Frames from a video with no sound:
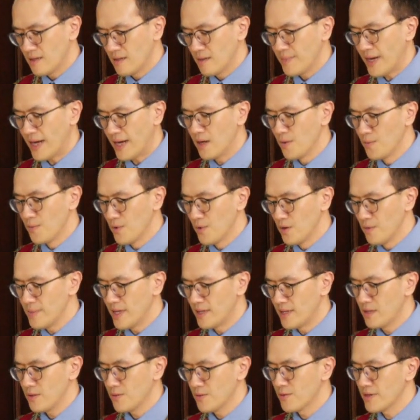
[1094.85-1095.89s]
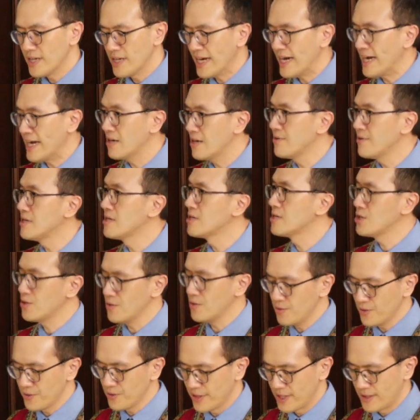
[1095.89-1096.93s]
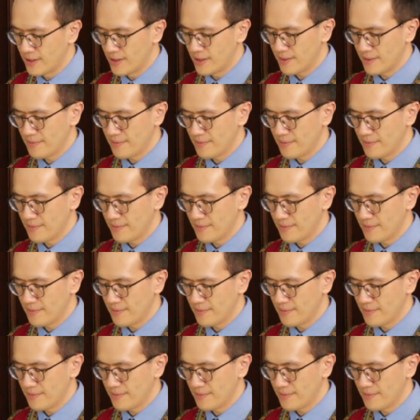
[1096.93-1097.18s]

by the woman who carried the children?